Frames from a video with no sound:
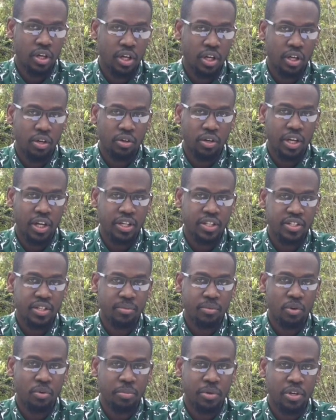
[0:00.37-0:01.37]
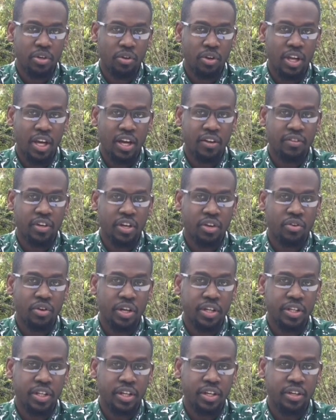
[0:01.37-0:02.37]
Hello guys, I'm hoping you all are having a
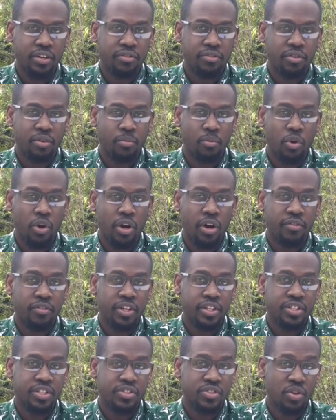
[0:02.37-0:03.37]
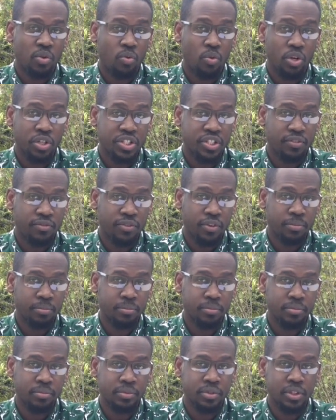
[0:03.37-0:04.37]
great day from wherever it is you're watching from.
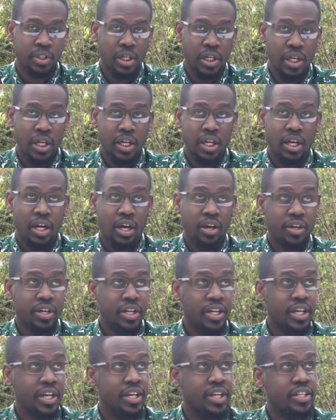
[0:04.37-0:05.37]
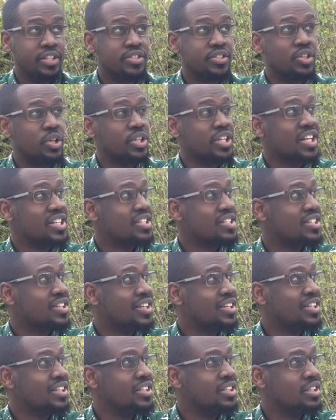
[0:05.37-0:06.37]
Out here, it's not that
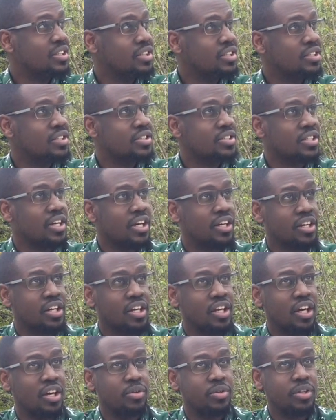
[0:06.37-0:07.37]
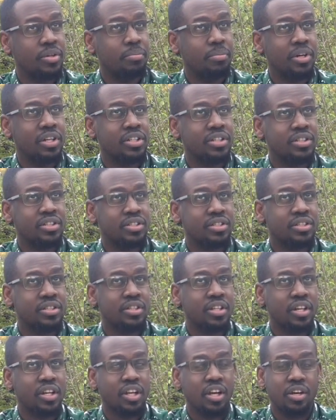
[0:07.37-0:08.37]
sunny. It's kind of cloudy, but
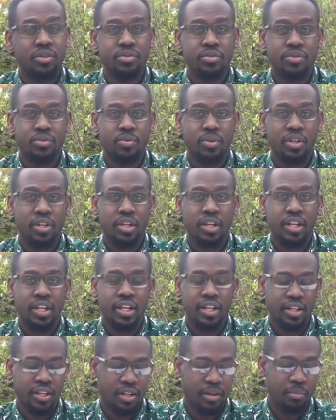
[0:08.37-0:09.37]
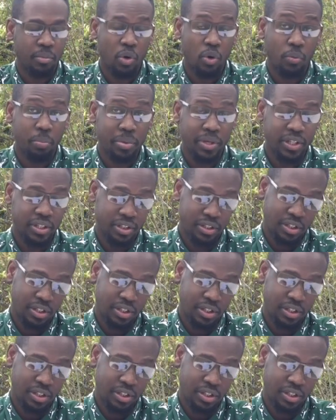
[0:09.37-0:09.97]
the clouds will clear, I'm hoping.